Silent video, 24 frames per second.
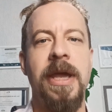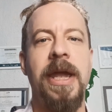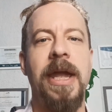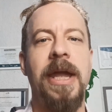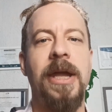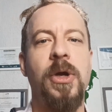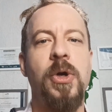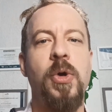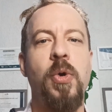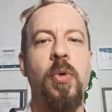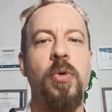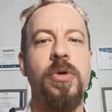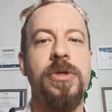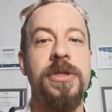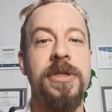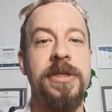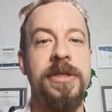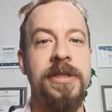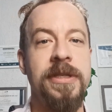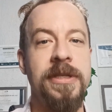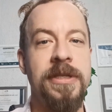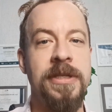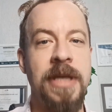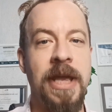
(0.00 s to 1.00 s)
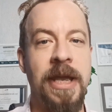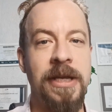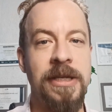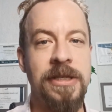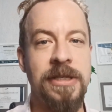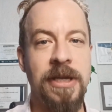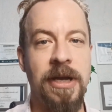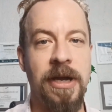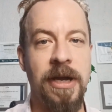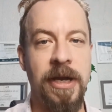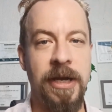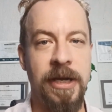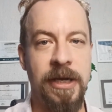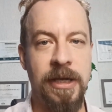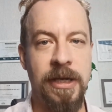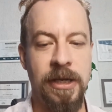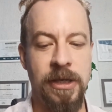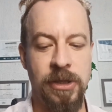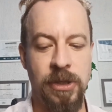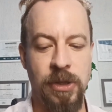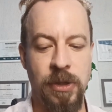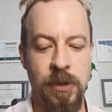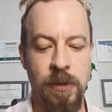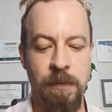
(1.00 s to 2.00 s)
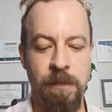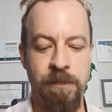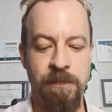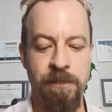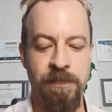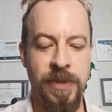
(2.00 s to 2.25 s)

and causes this anxiety in you?